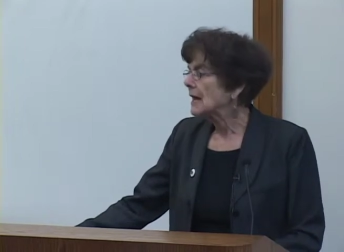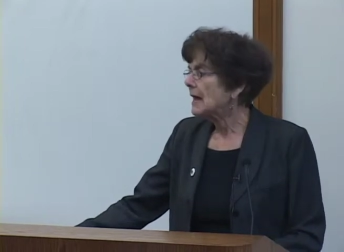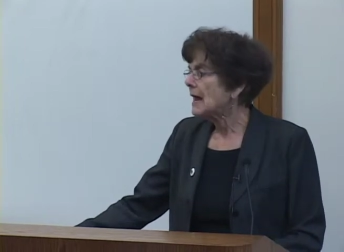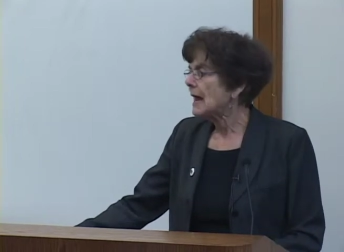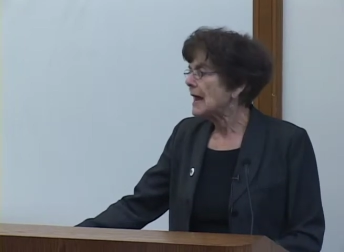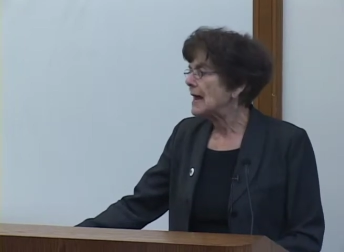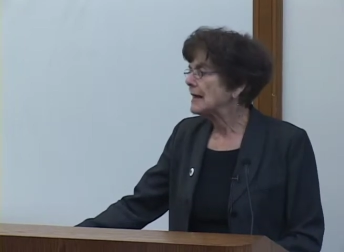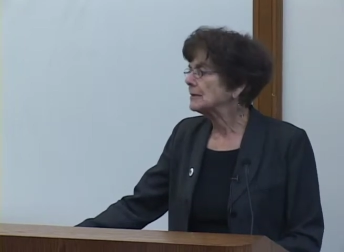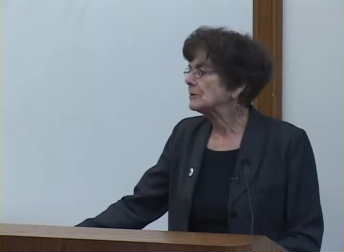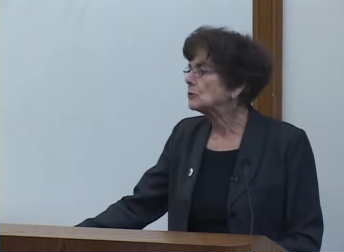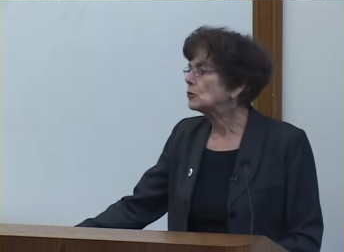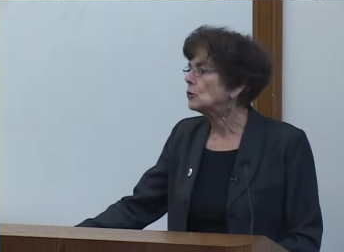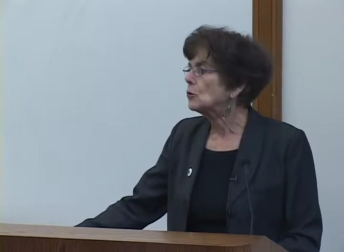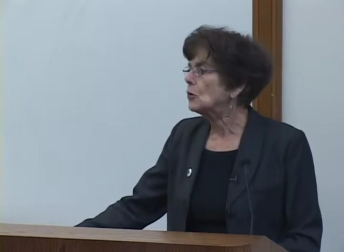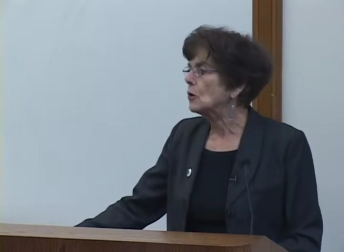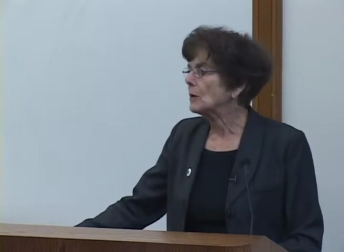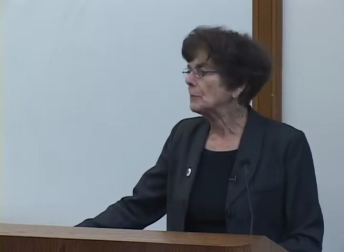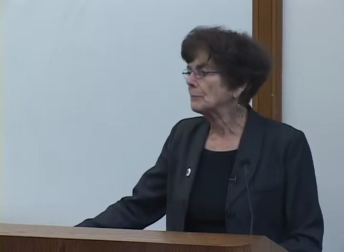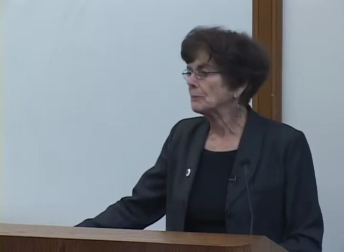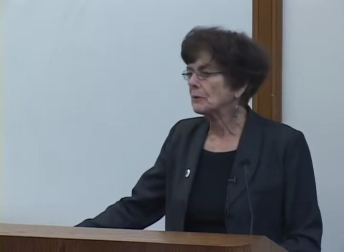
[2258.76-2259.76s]
and
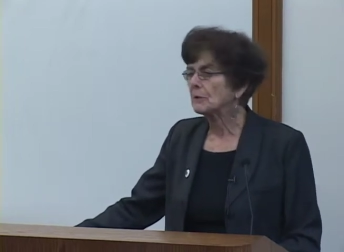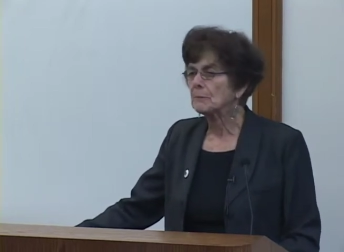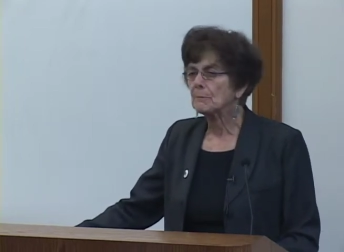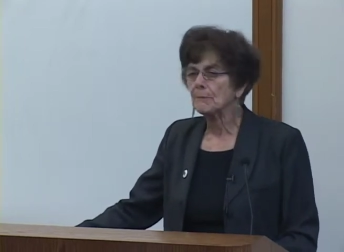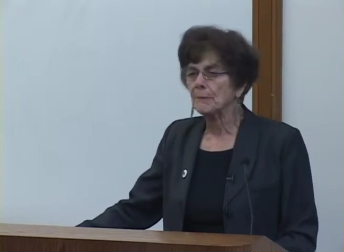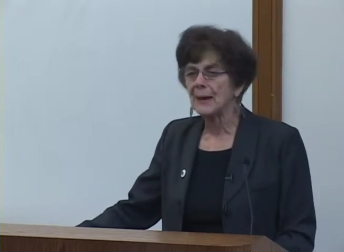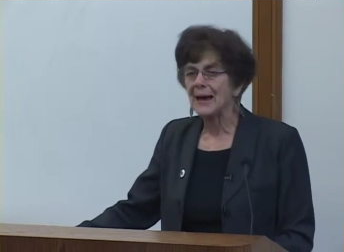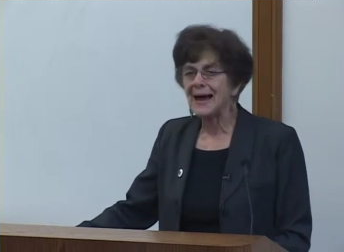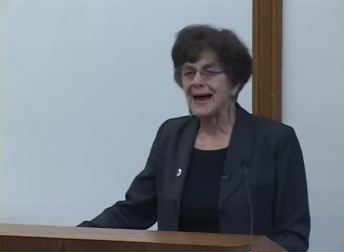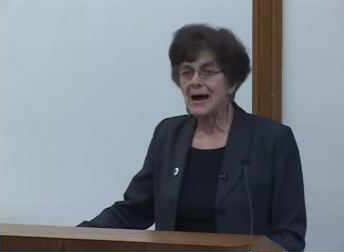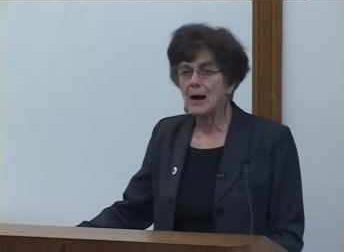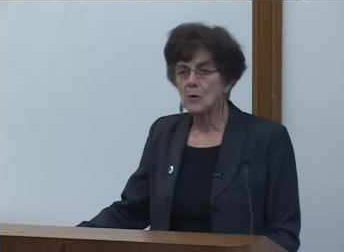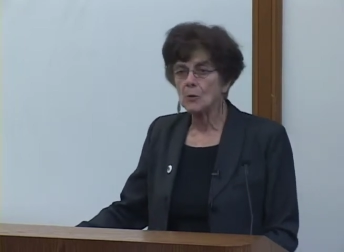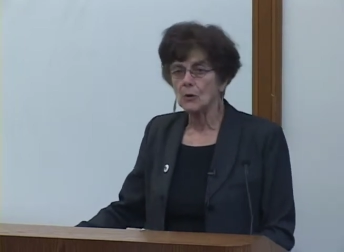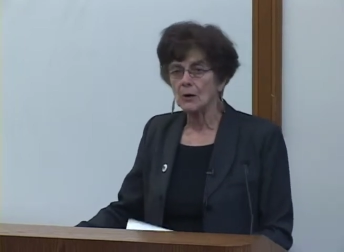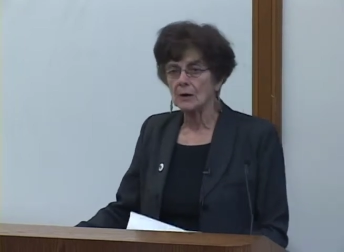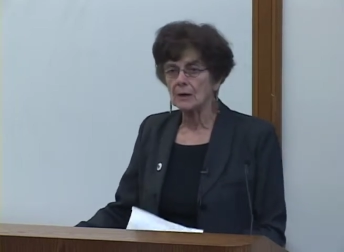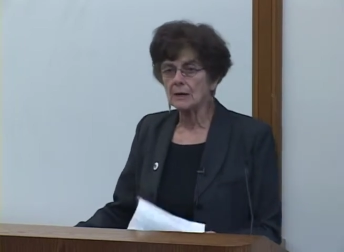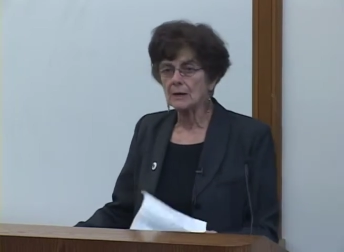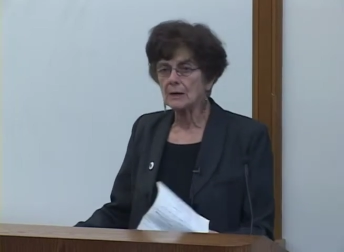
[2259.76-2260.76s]
corporate
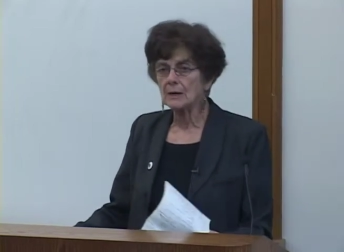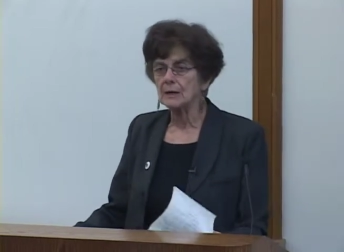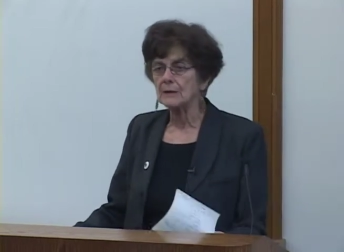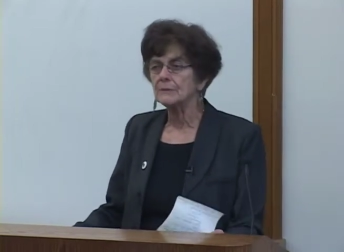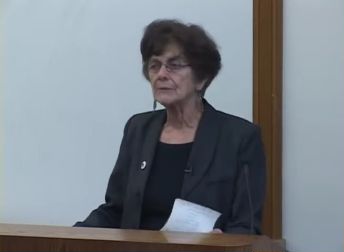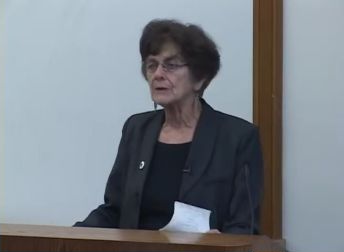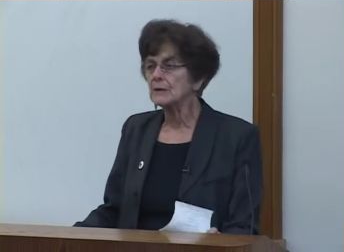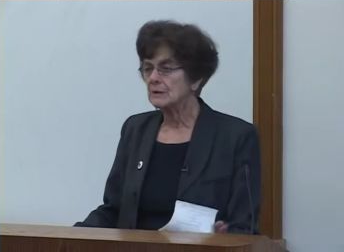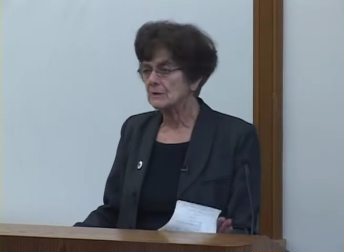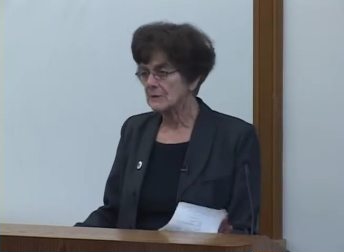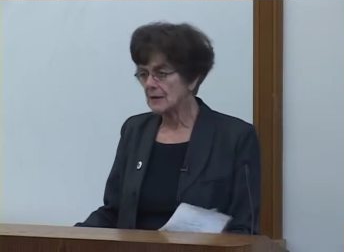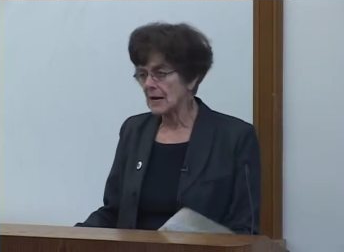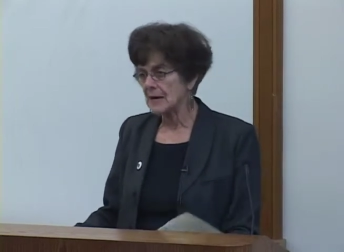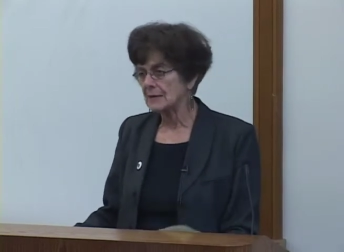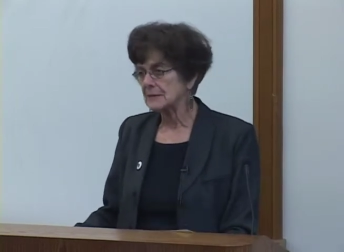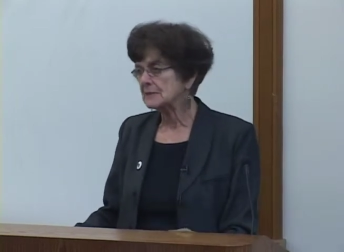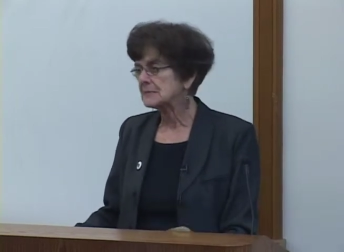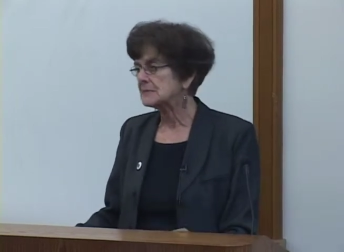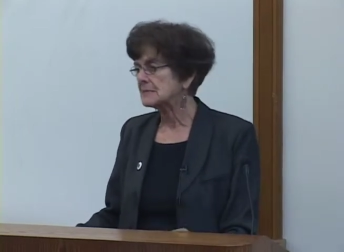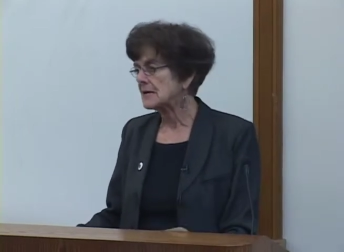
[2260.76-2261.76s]
power in the
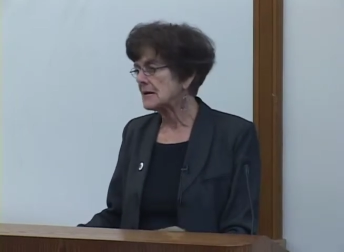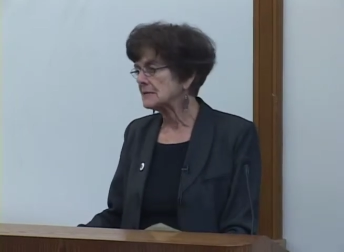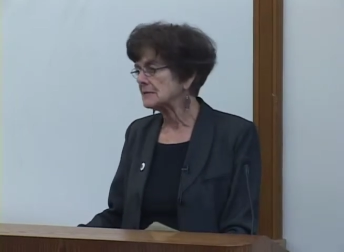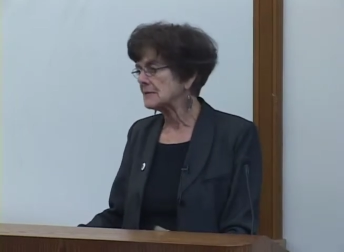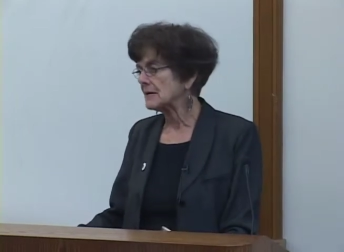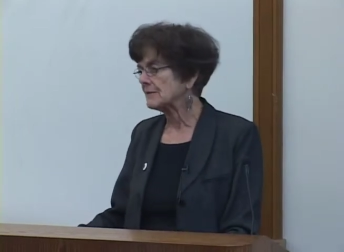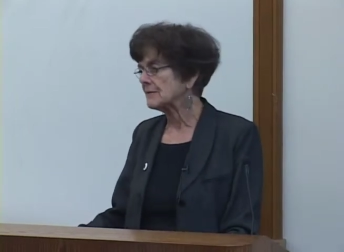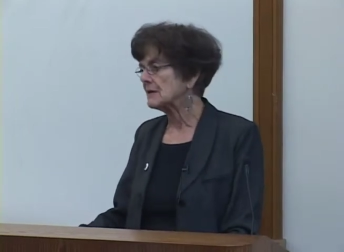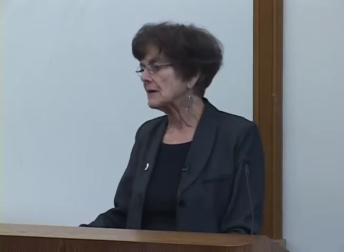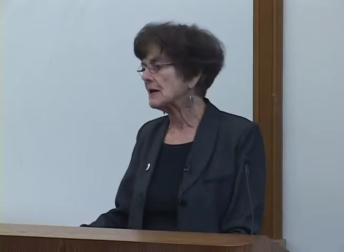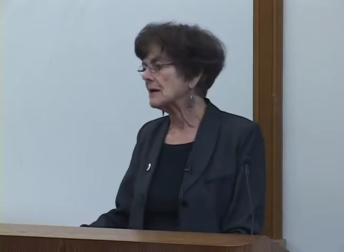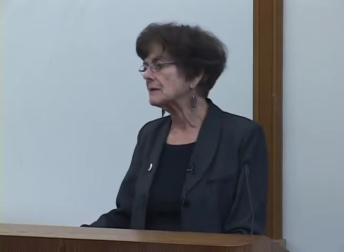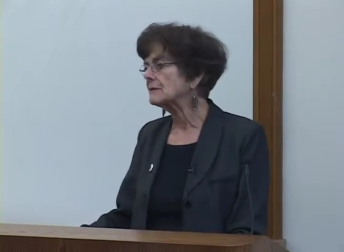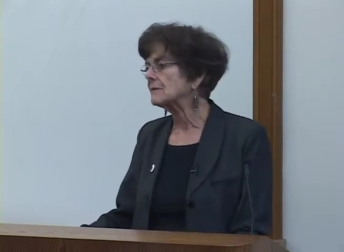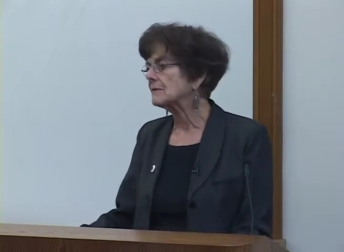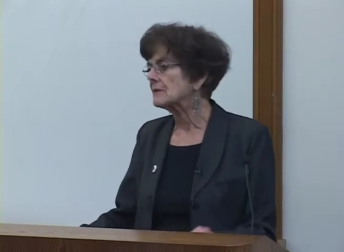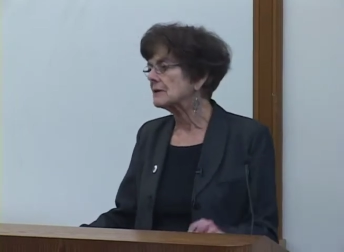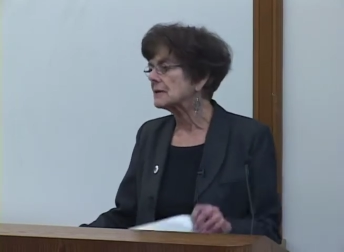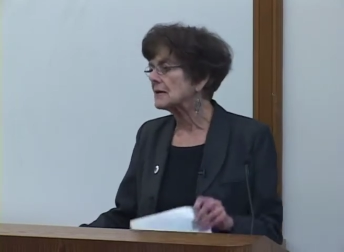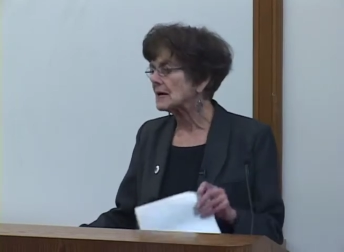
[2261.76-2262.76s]
United States at the end
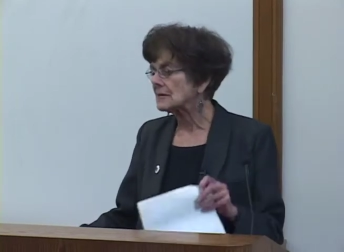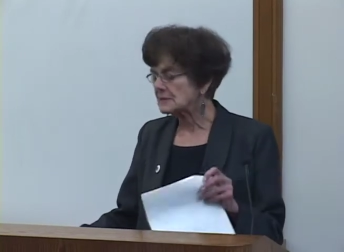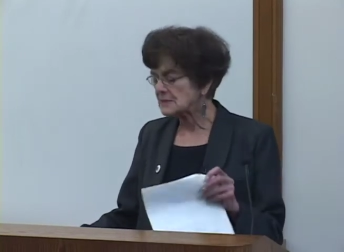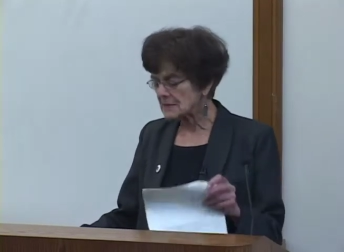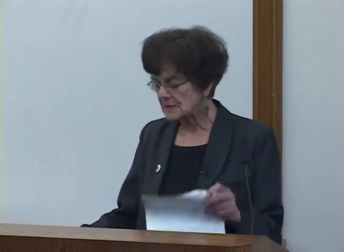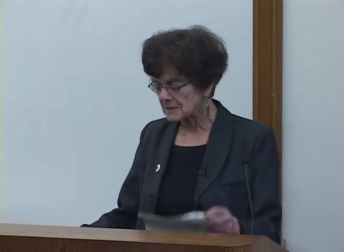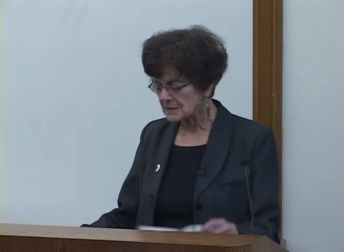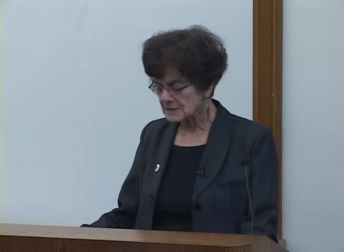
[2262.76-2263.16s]
of the 19th